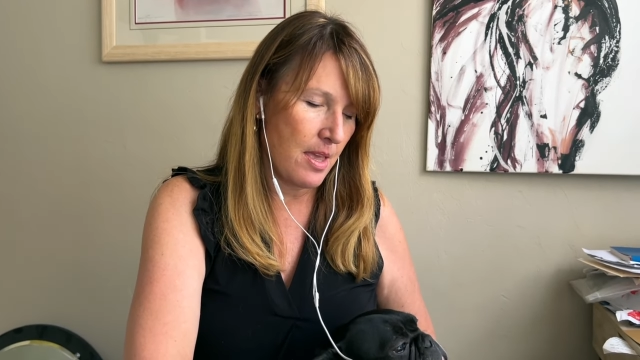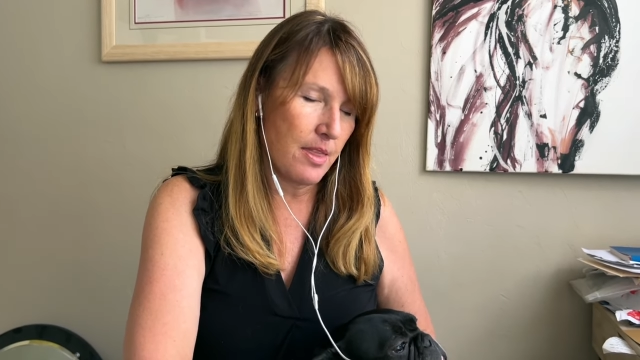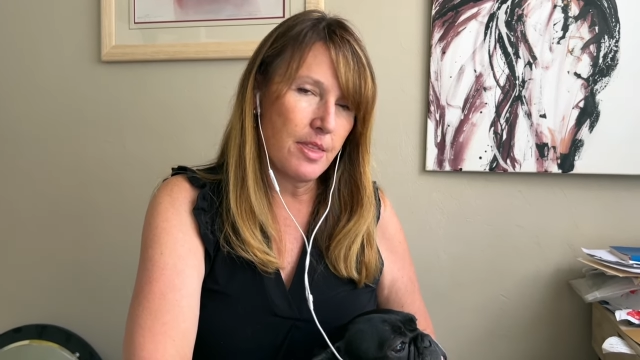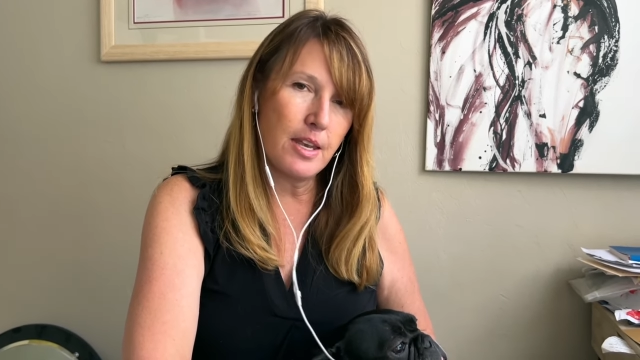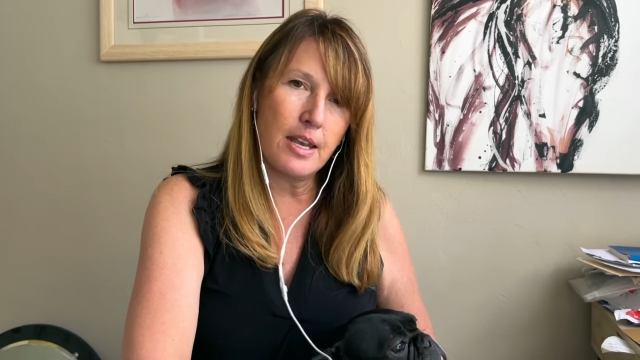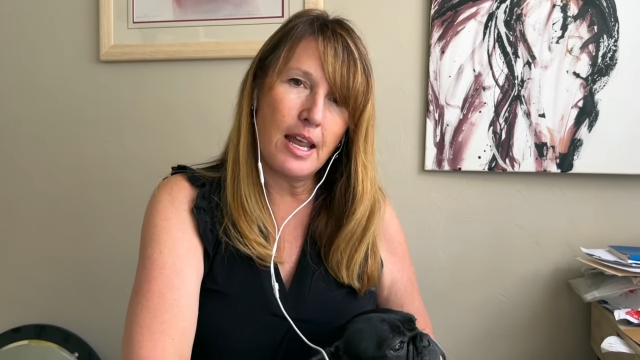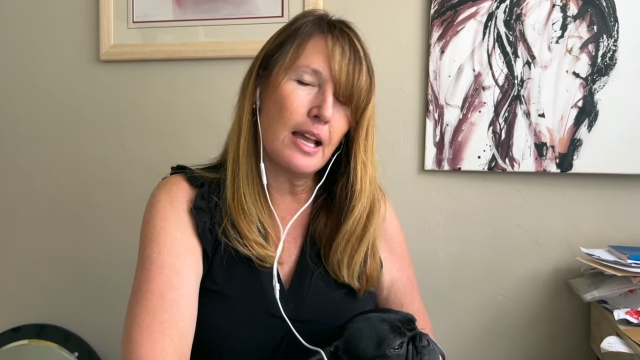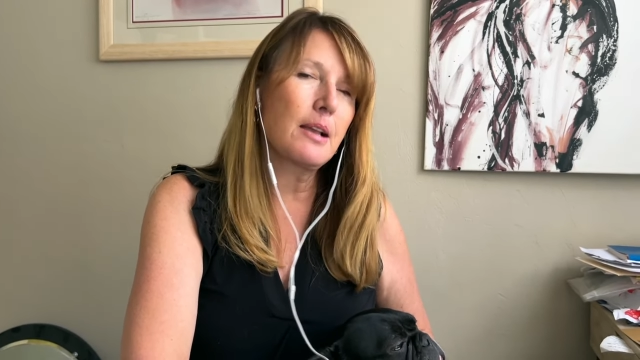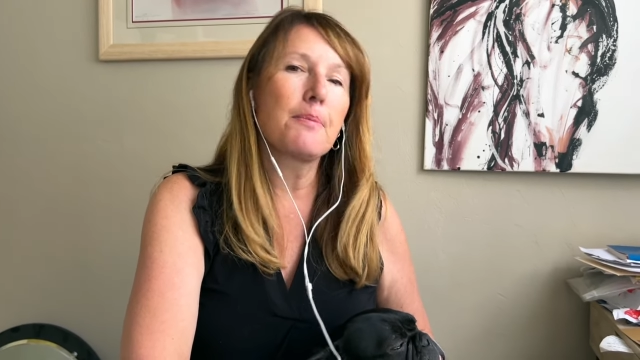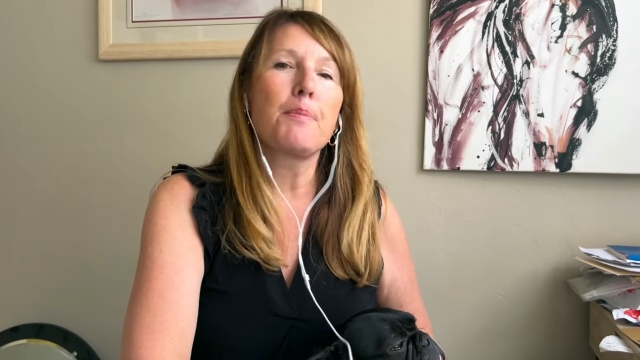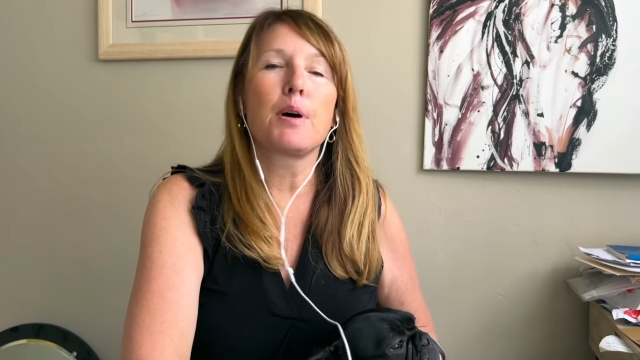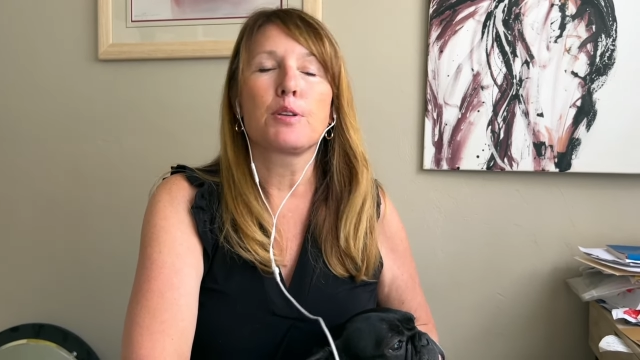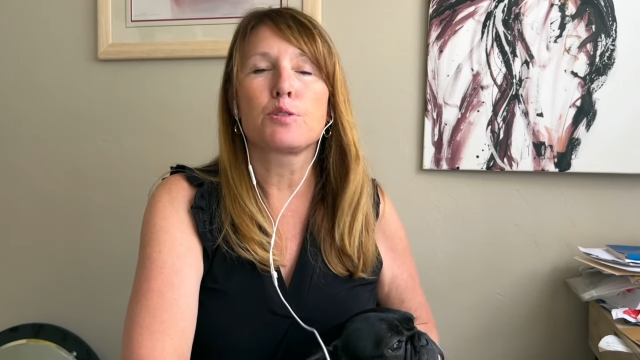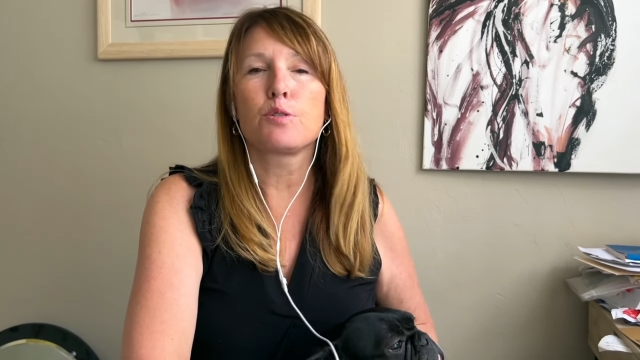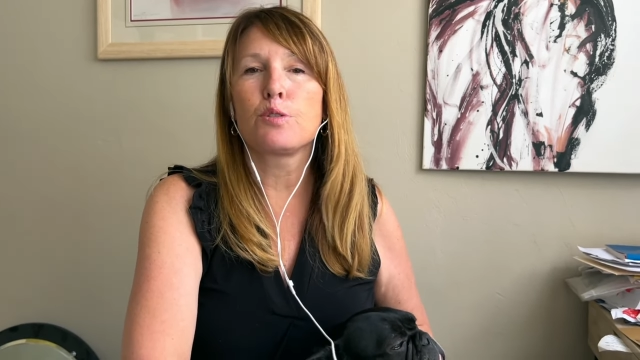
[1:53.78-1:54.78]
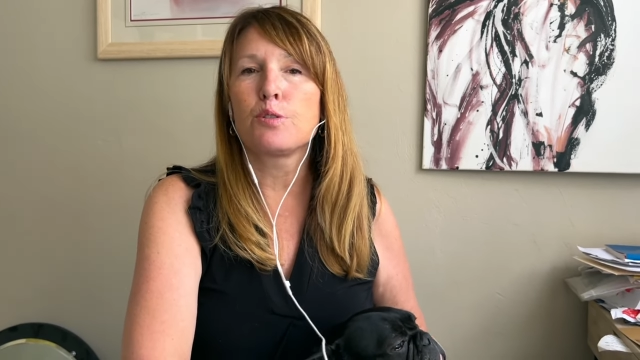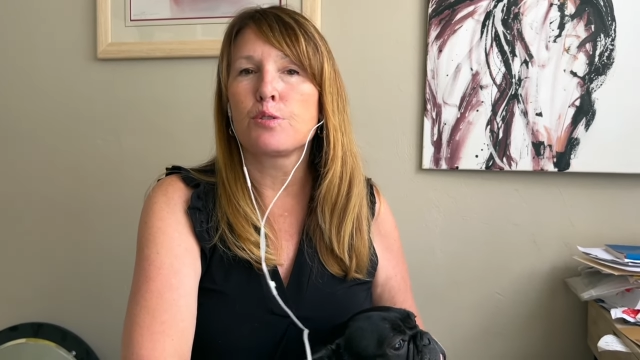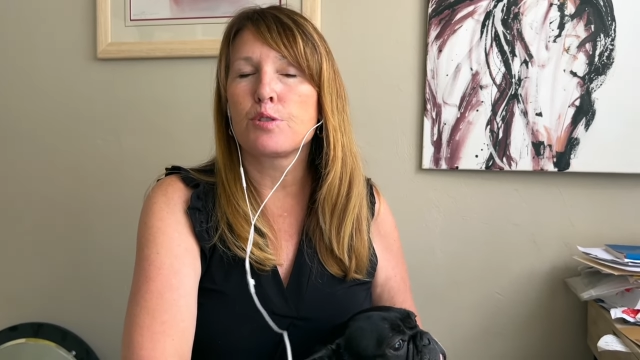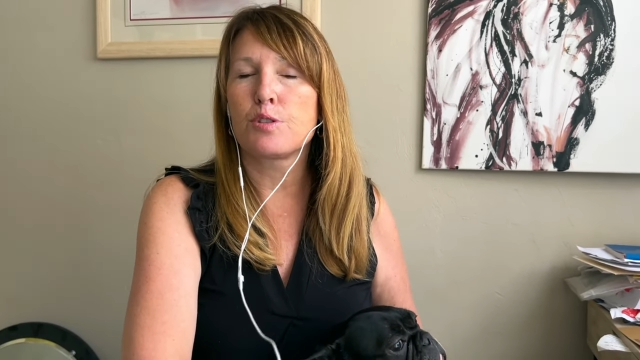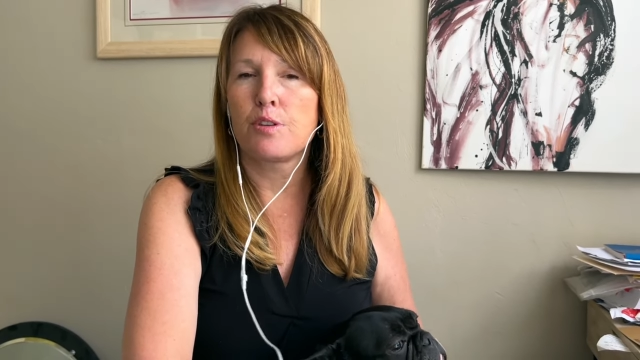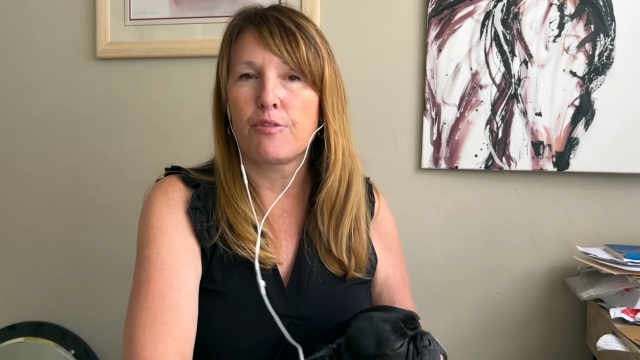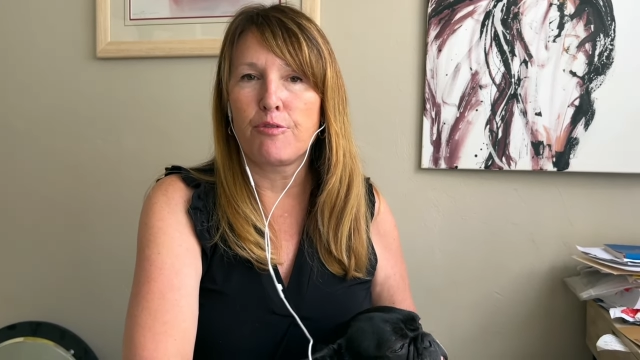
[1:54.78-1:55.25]
the neck
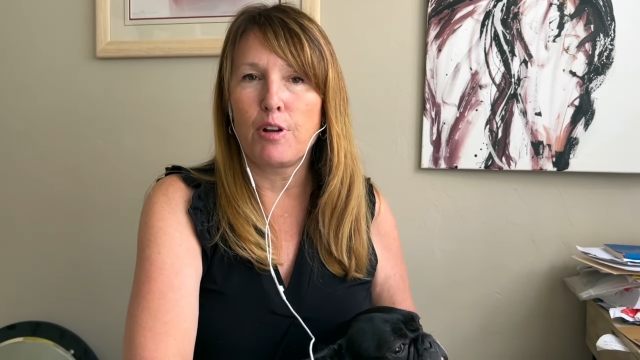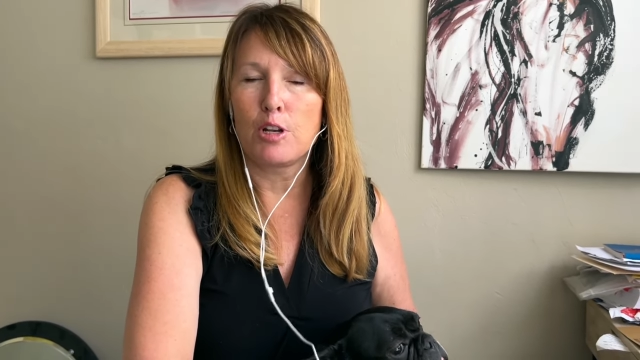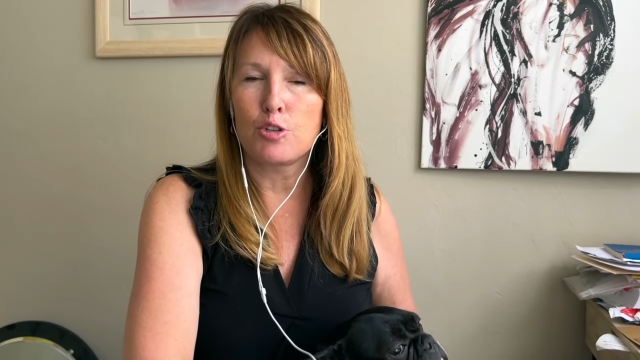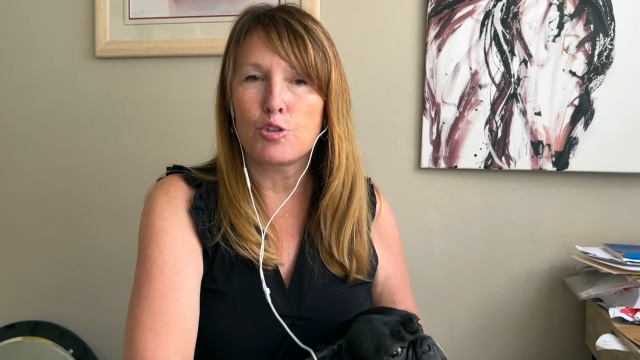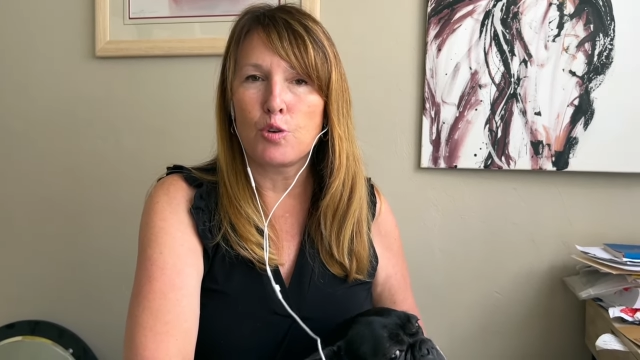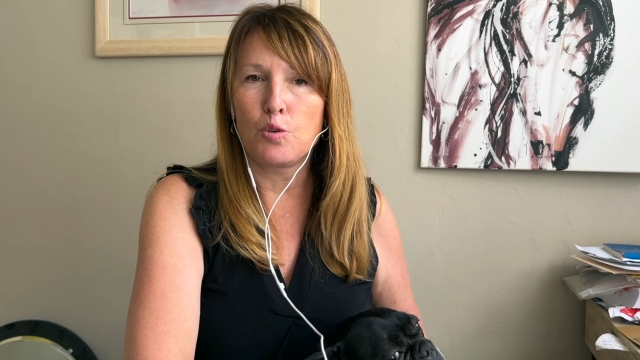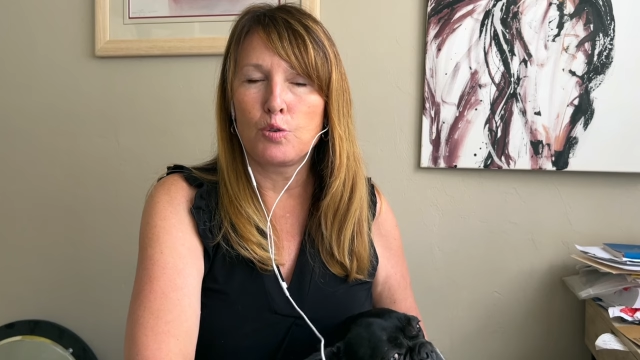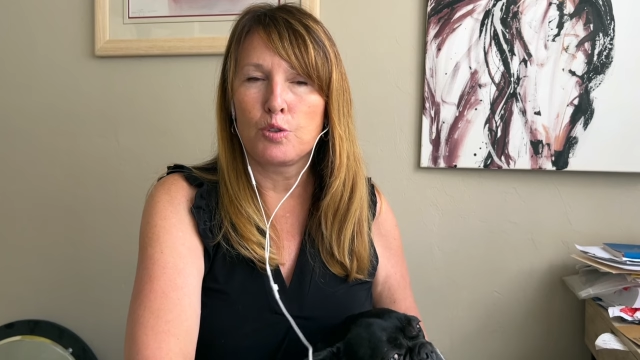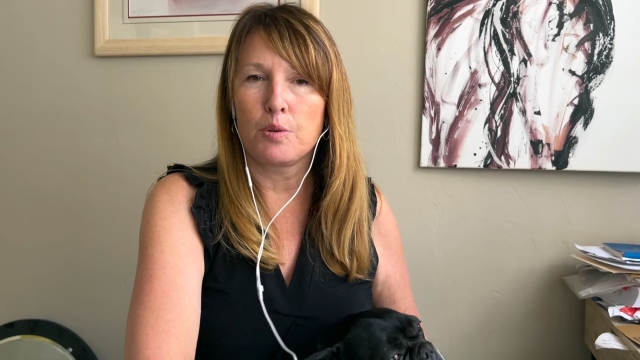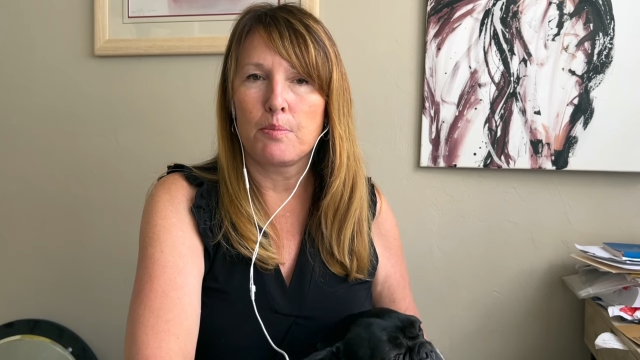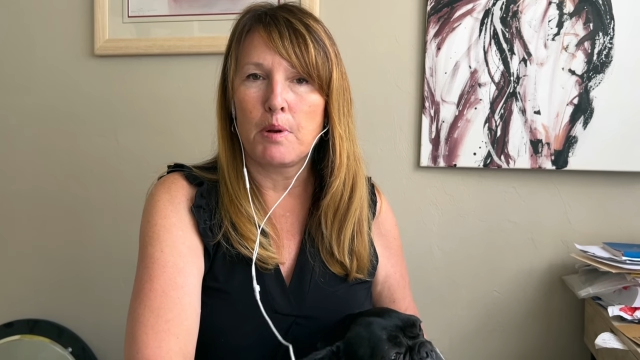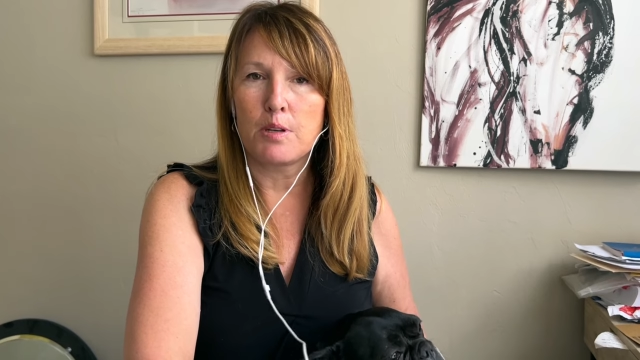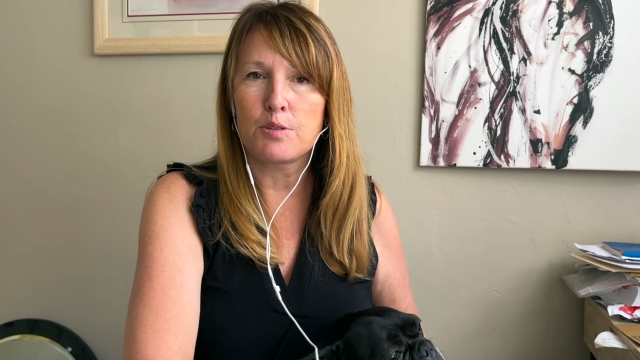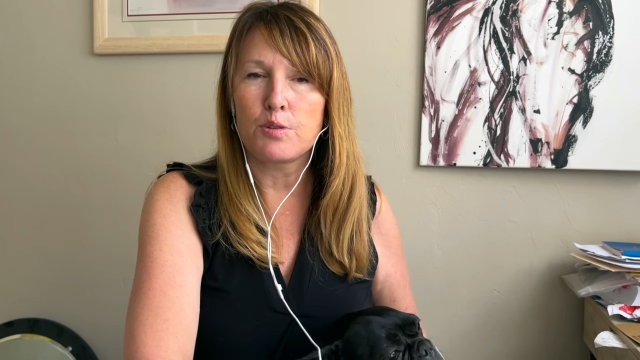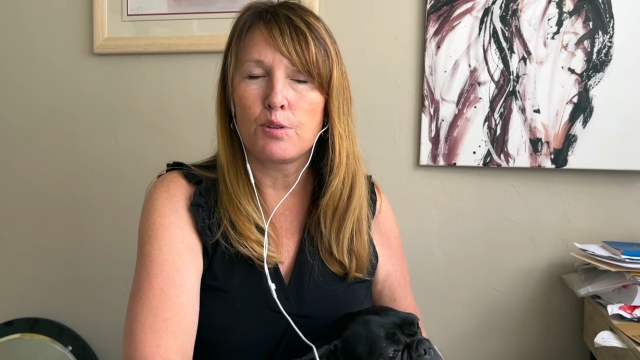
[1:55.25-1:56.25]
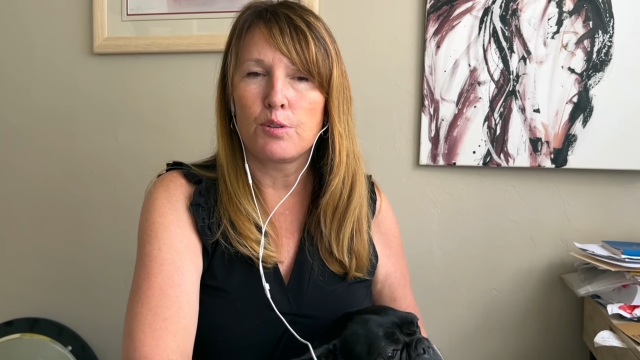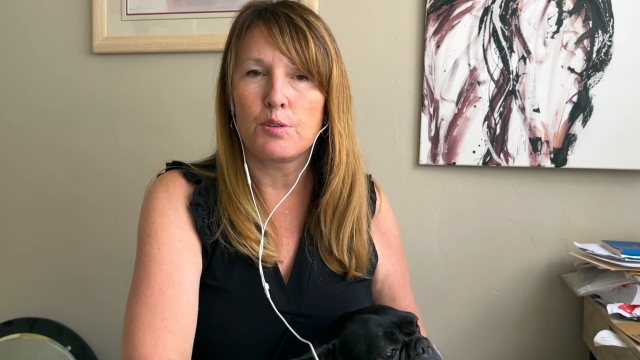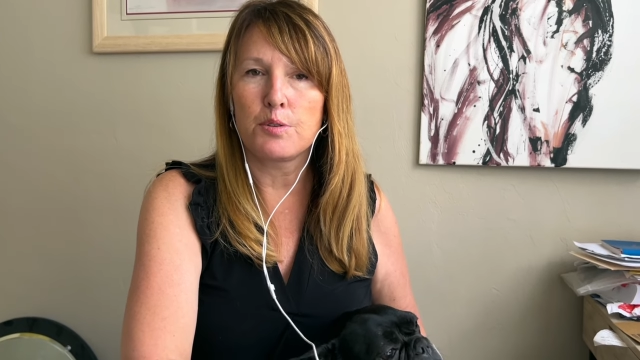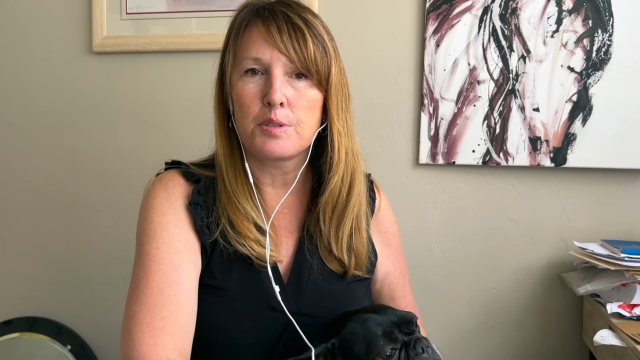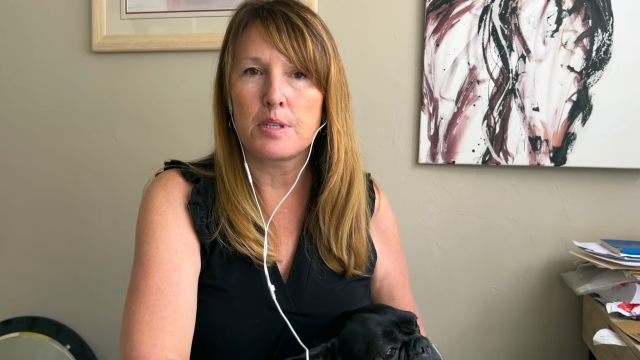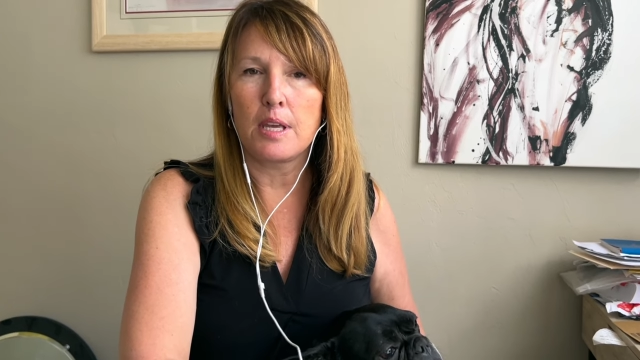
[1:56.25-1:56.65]
muscles, the front shoulder muscles,